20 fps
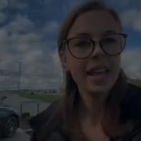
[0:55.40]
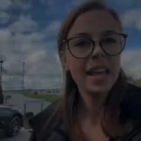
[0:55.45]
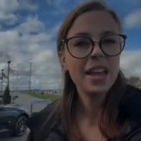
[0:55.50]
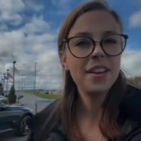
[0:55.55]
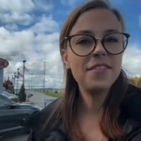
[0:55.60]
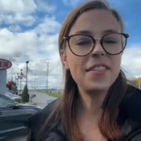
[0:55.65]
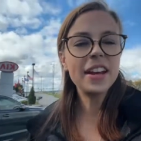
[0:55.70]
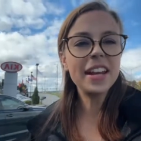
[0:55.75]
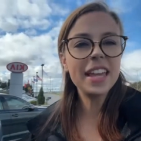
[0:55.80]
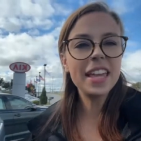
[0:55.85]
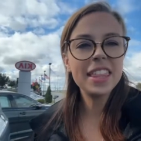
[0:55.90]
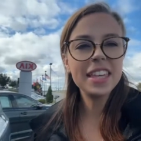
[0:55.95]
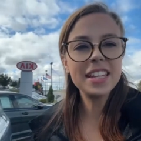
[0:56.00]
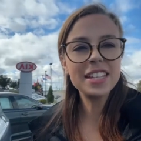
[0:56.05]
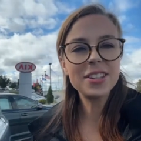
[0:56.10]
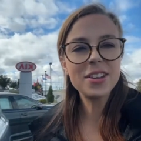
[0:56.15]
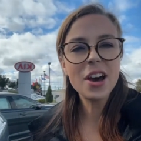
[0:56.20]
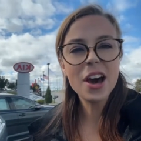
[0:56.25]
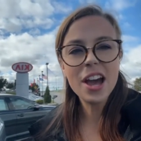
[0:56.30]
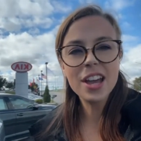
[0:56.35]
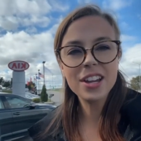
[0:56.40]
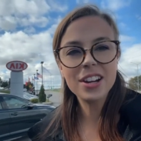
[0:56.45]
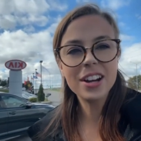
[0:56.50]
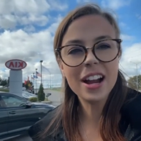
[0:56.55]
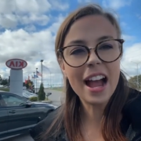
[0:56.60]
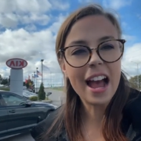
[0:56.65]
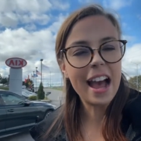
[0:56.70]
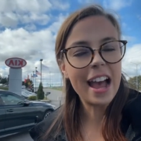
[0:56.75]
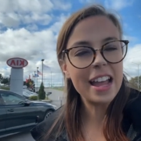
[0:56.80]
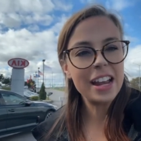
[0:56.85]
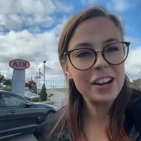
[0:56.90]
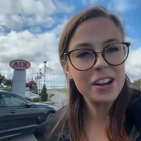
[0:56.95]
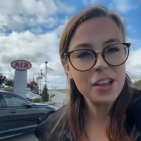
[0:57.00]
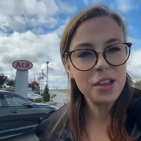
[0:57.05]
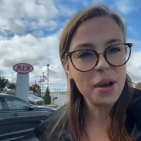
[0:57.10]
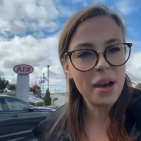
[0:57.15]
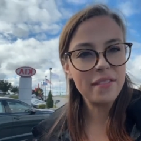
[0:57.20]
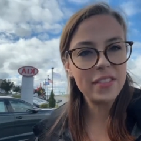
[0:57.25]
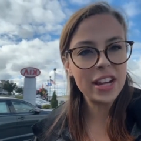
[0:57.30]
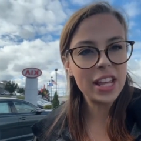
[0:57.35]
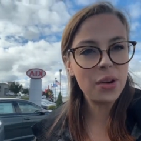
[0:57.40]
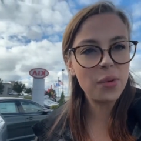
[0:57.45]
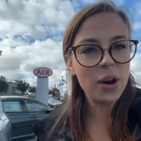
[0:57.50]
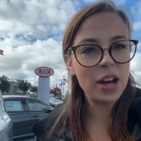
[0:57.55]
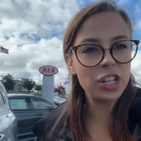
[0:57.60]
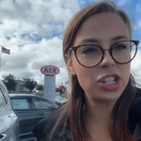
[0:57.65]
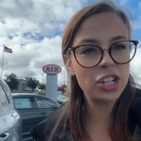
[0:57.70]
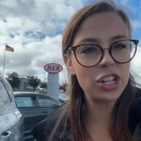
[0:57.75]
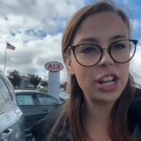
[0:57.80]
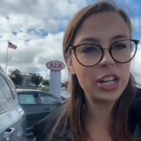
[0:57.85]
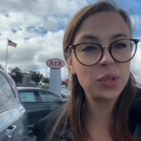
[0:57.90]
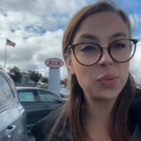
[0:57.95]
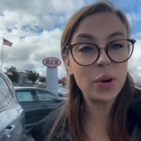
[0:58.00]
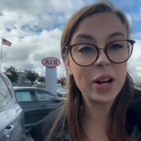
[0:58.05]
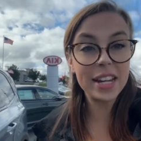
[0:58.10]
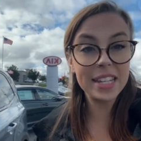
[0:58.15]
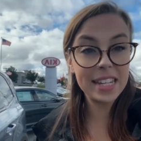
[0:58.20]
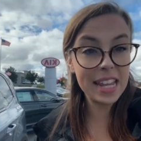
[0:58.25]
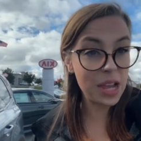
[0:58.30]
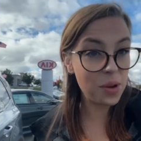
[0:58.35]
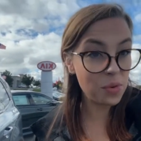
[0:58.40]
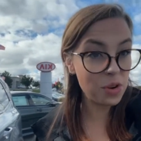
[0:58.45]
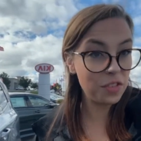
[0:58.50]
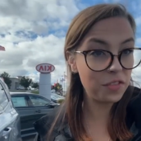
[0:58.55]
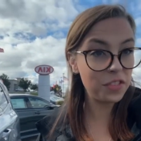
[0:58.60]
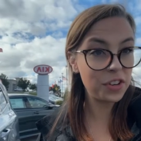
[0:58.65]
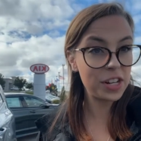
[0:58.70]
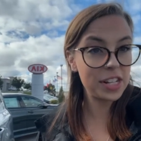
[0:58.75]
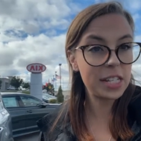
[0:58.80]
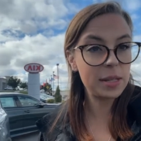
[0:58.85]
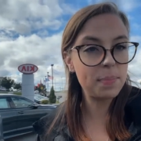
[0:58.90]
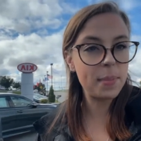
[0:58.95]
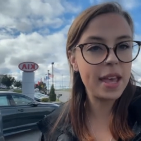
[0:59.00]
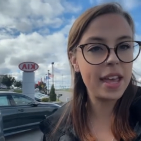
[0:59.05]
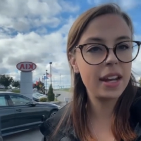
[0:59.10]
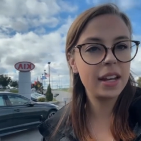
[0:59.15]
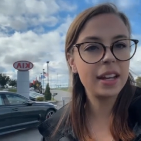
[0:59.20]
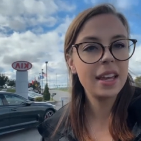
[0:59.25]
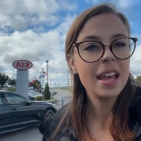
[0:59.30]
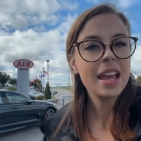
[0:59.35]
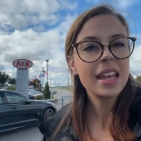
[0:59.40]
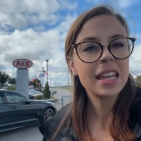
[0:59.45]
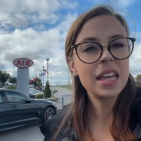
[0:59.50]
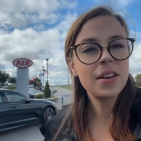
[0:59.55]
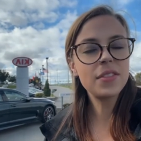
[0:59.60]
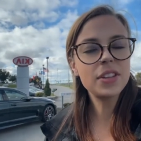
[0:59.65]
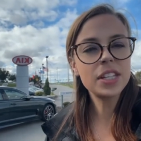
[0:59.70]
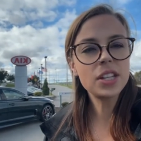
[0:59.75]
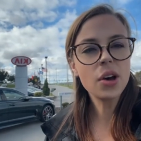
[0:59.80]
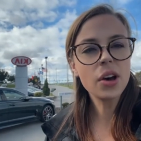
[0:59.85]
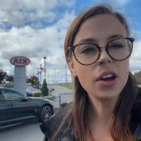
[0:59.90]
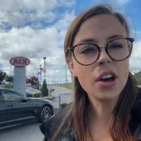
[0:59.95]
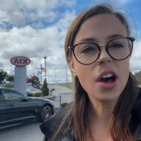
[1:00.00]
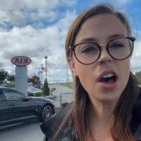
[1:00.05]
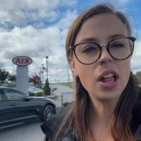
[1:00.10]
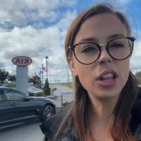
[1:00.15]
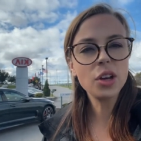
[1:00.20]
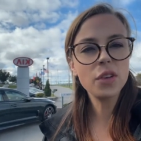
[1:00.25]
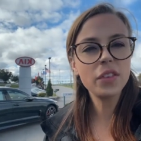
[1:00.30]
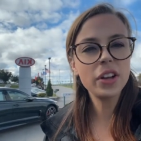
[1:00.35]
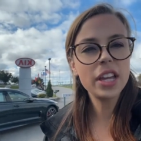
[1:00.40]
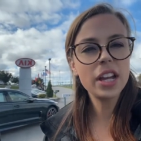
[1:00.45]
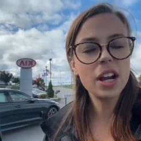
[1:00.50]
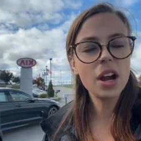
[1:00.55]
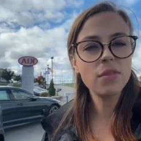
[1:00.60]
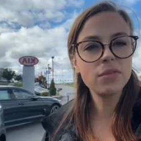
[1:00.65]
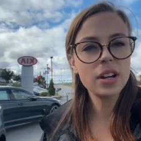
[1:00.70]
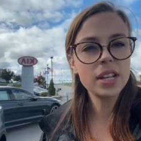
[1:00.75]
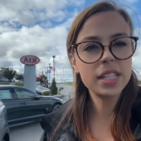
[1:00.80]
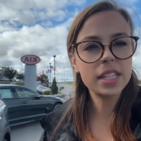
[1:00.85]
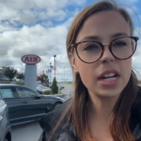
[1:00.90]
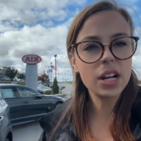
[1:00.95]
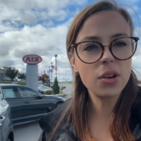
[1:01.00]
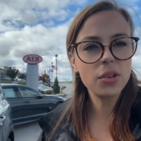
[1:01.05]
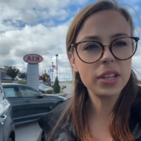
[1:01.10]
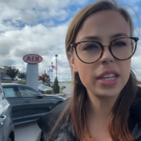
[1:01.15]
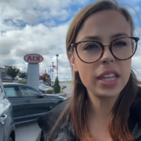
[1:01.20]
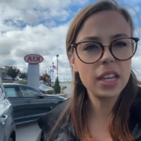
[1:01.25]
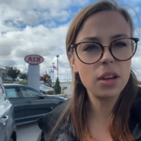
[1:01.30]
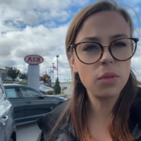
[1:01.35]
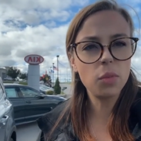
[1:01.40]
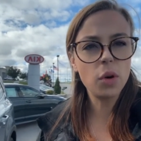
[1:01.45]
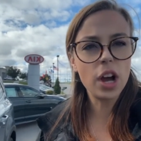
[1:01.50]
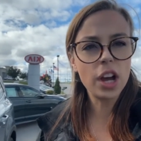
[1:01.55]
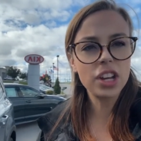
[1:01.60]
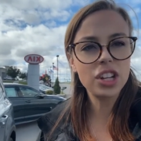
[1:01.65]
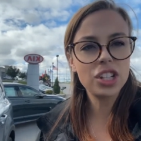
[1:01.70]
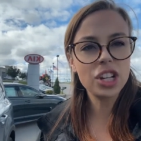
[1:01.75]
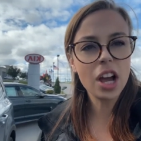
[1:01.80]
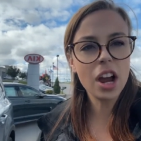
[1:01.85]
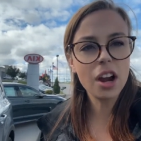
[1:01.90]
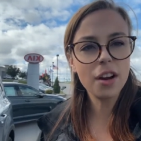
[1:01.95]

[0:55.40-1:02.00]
If any of these caught your eye or you have any questions, want to take one for a spin, give us a call over here at Russ Darrow Kia in Waukesha.